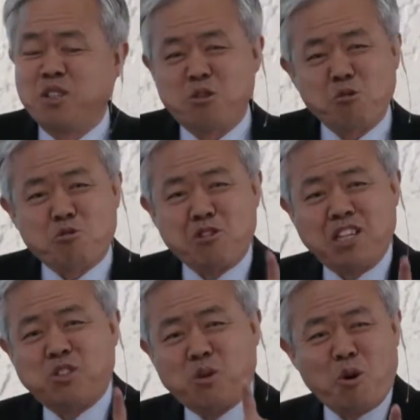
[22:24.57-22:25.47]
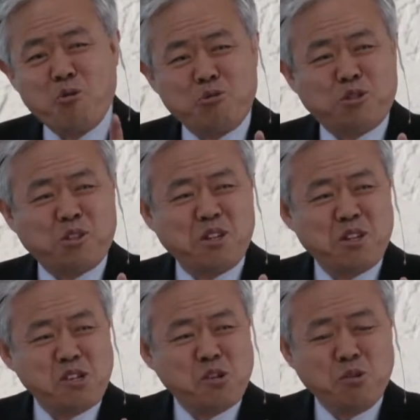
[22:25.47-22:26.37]
to grace those
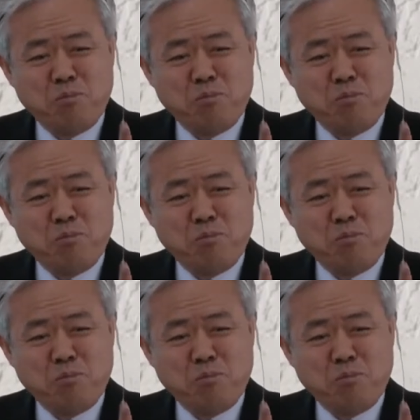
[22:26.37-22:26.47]
who